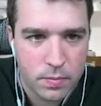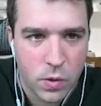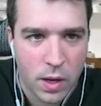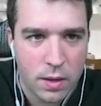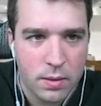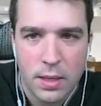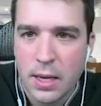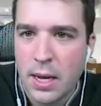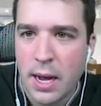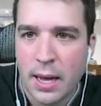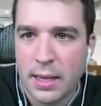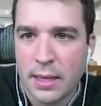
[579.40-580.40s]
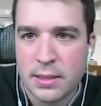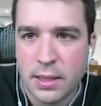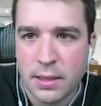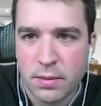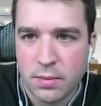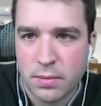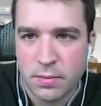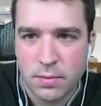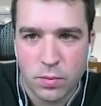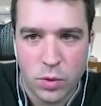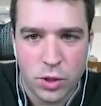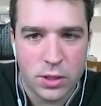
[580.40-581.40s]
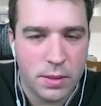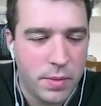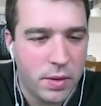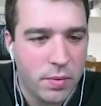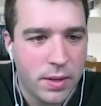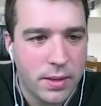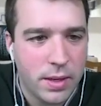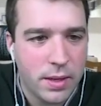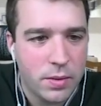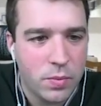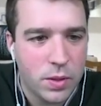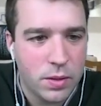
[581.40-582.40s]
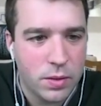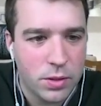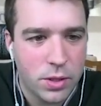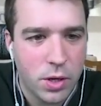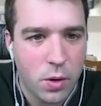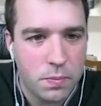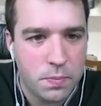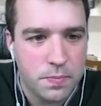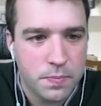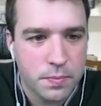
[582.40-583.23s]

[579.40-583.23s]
Okay. And that's it. We just submit right there and we're good to go.